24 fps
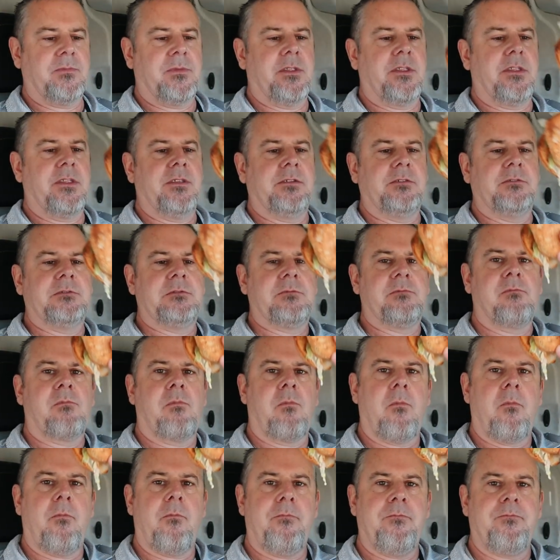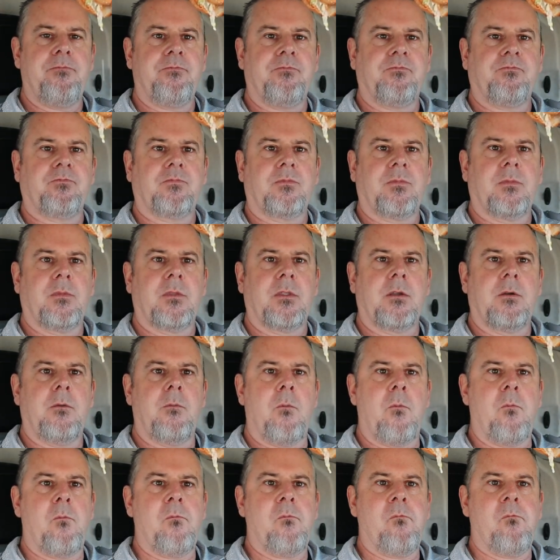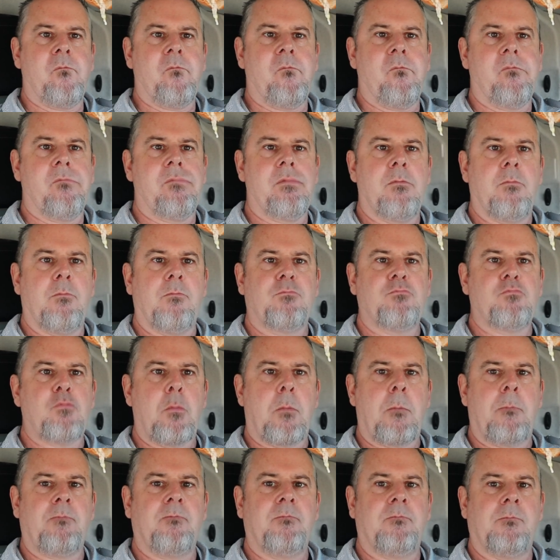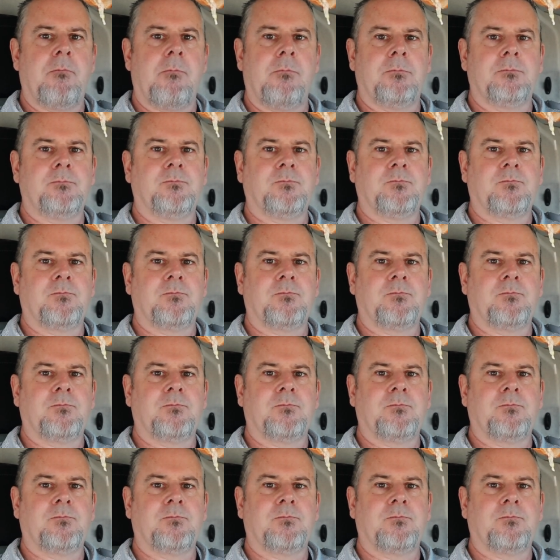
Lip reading: Nobody speaks.